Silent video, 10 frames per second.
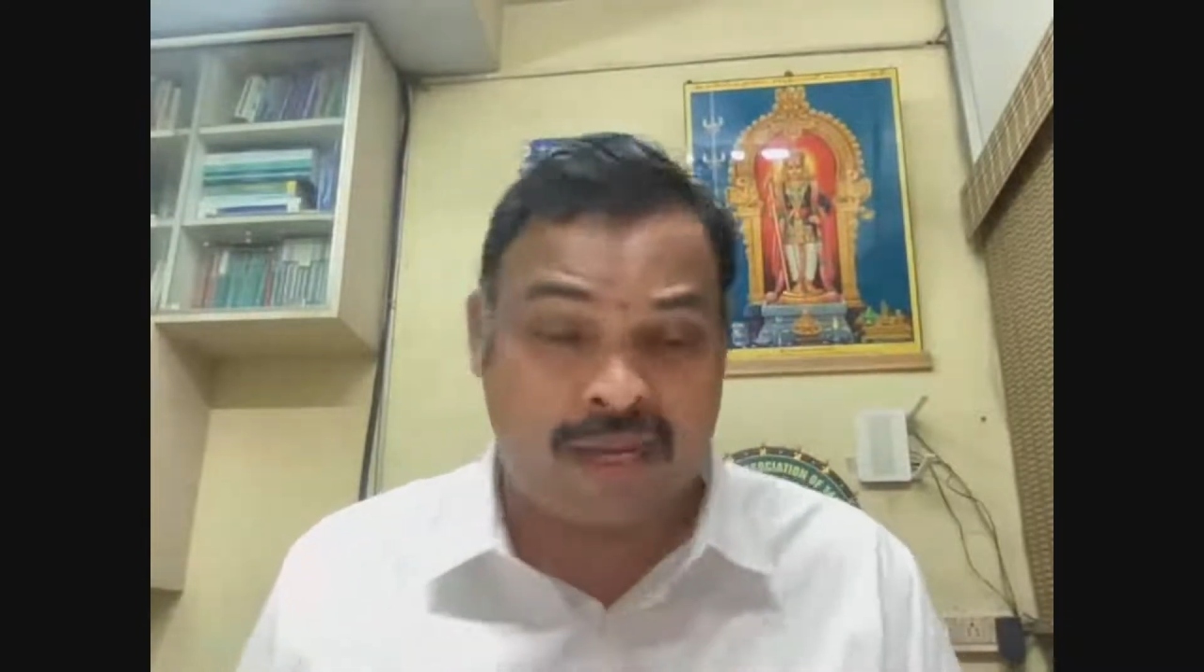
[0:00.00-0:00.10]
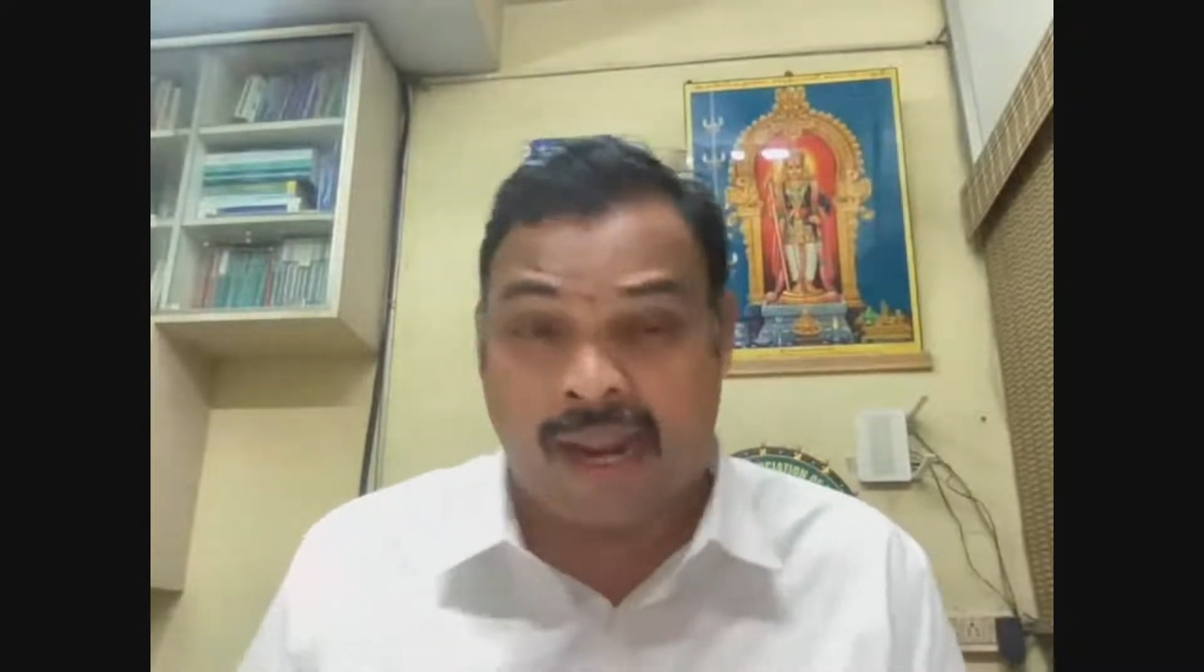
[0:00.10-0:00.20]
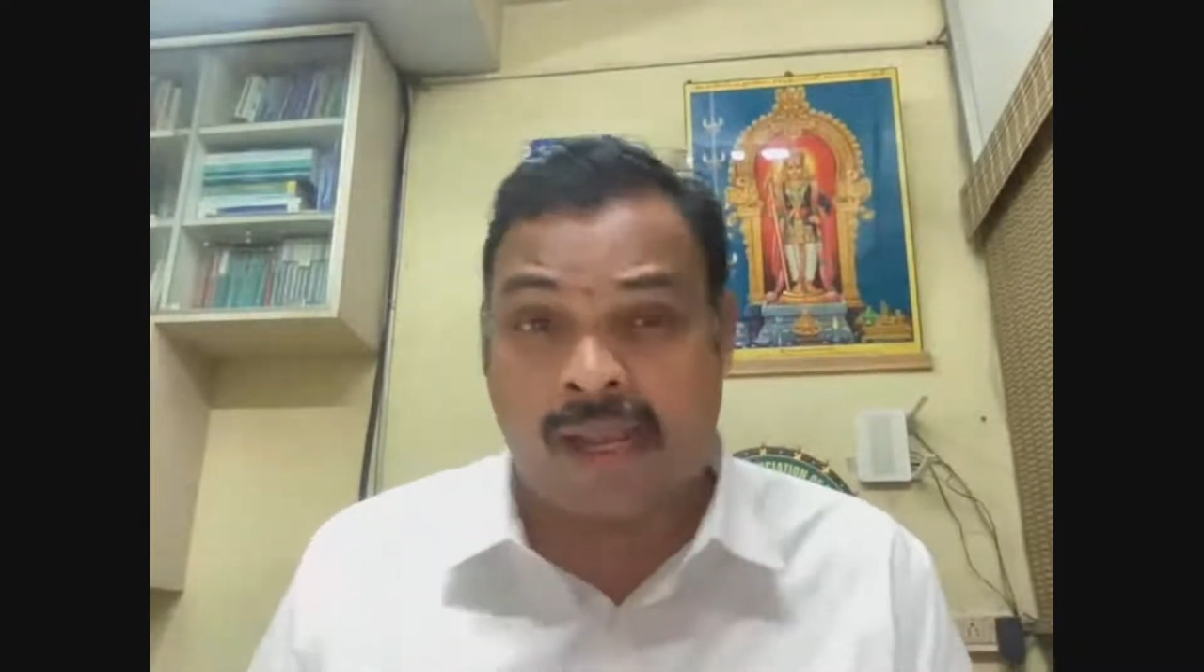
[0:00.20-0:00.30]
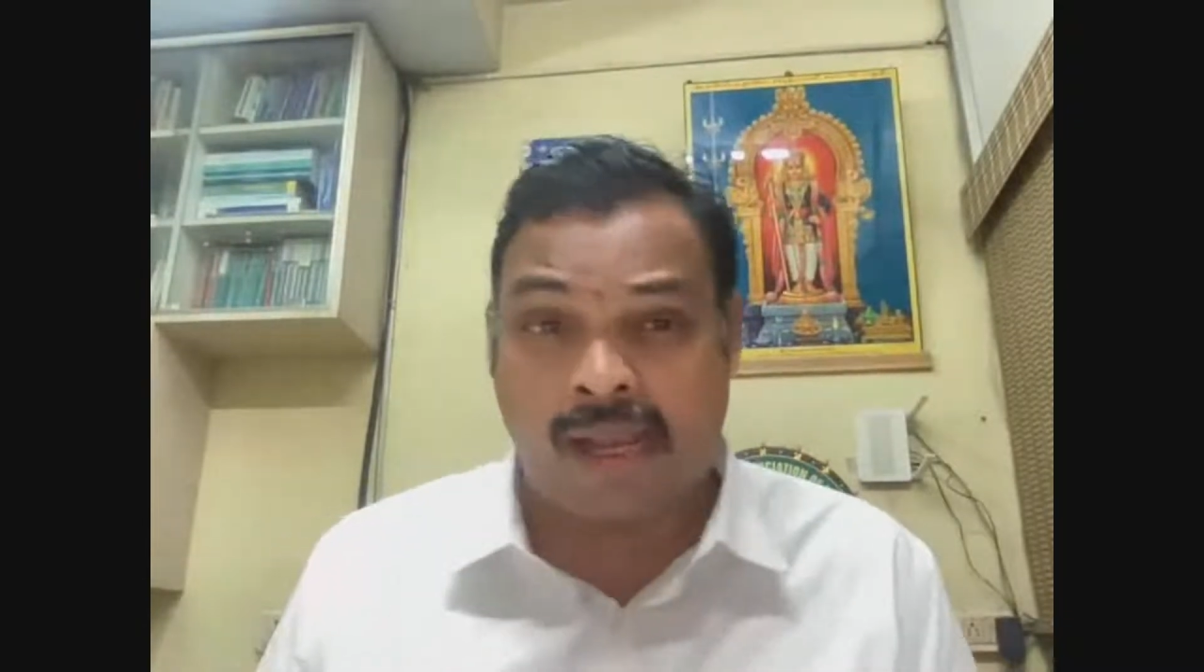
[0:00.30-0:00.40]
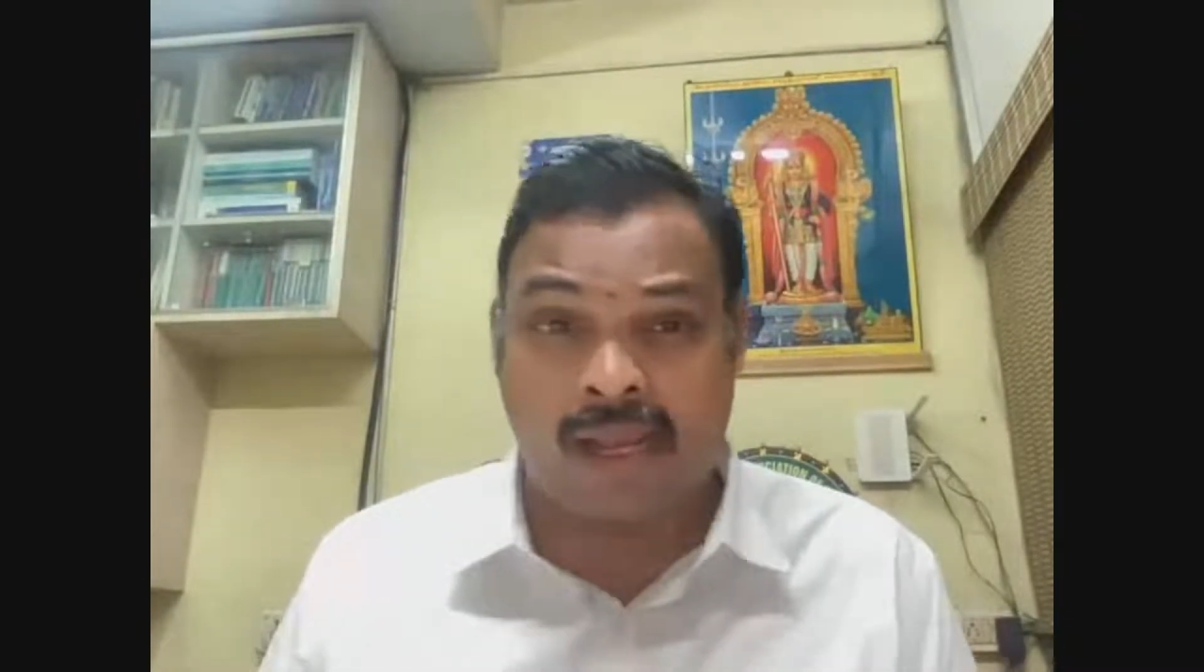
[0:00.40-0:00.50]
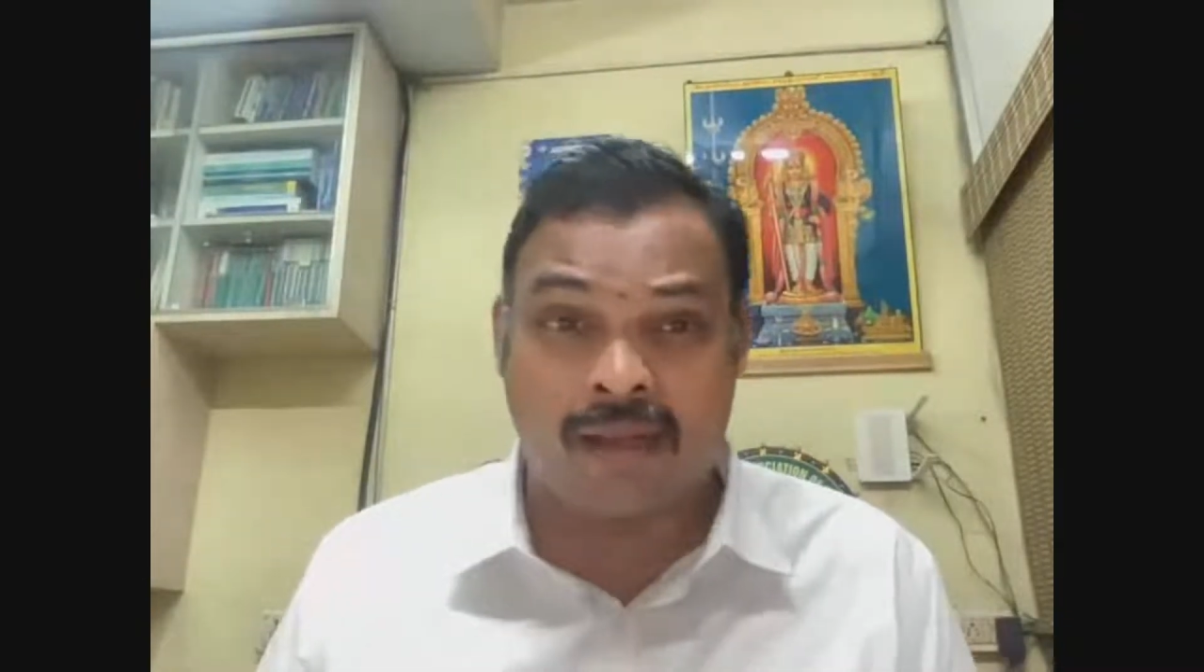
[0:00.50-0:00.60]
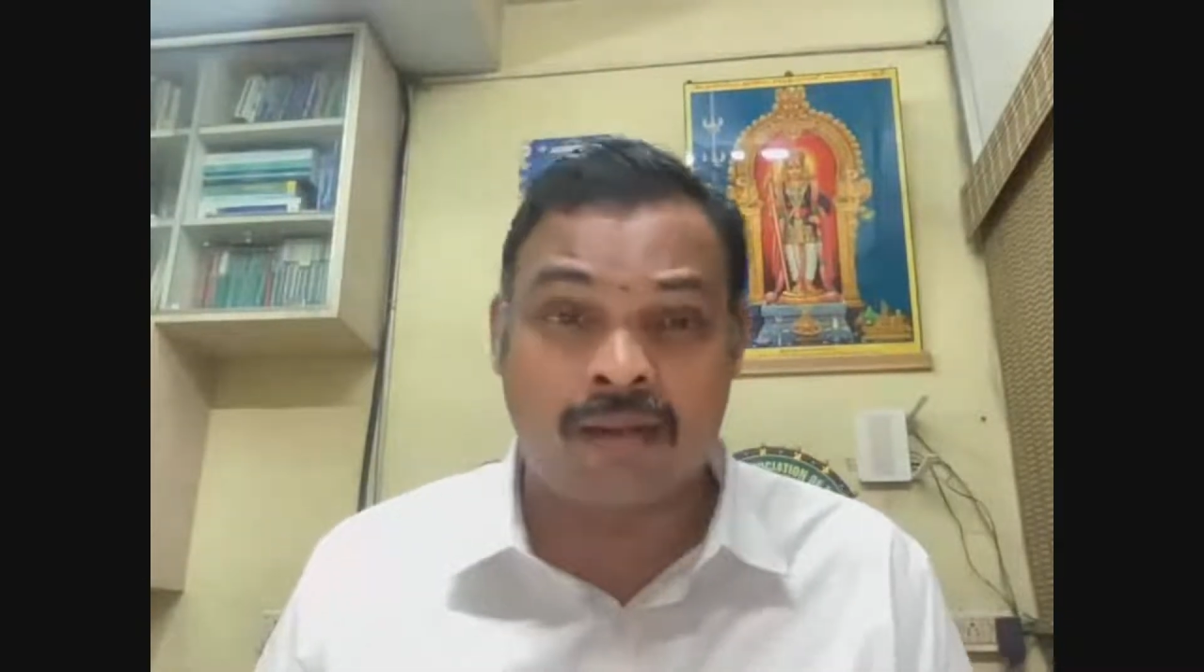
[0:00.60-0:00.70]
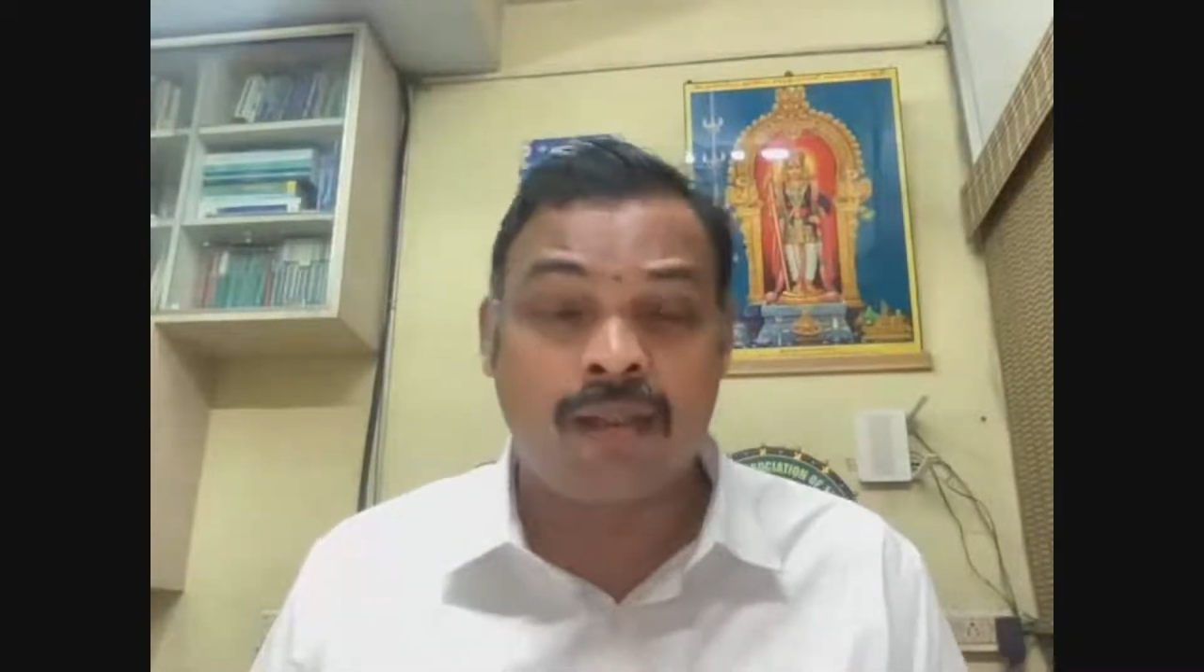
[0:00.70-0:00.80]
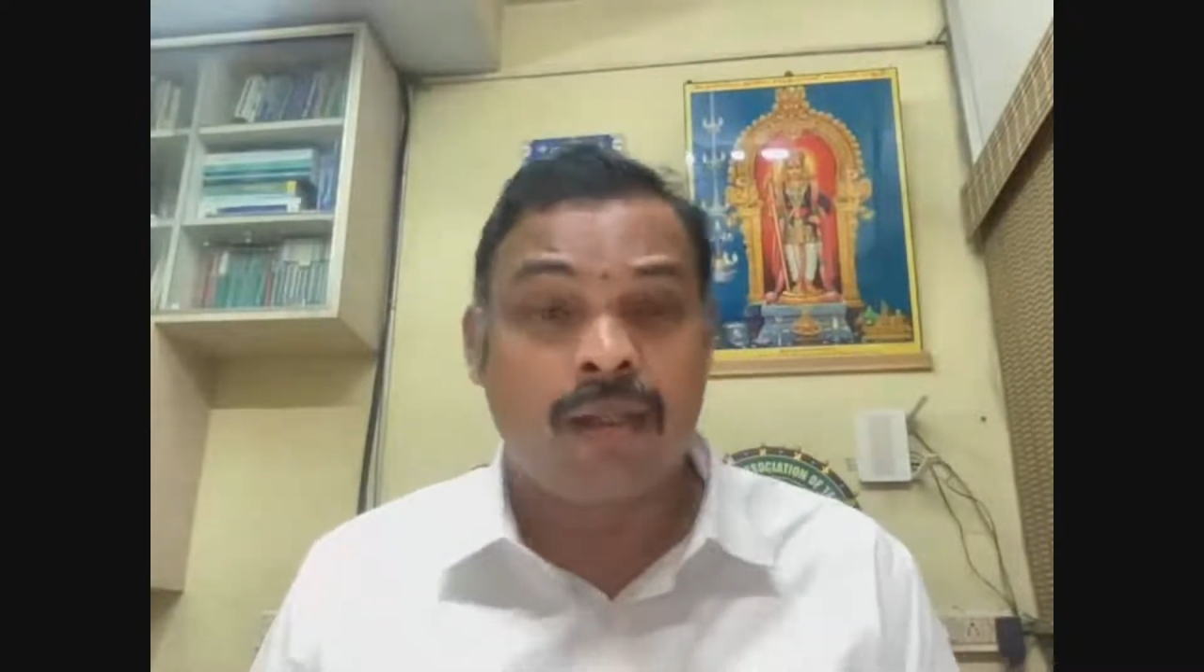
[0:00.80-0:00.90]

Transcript: take care,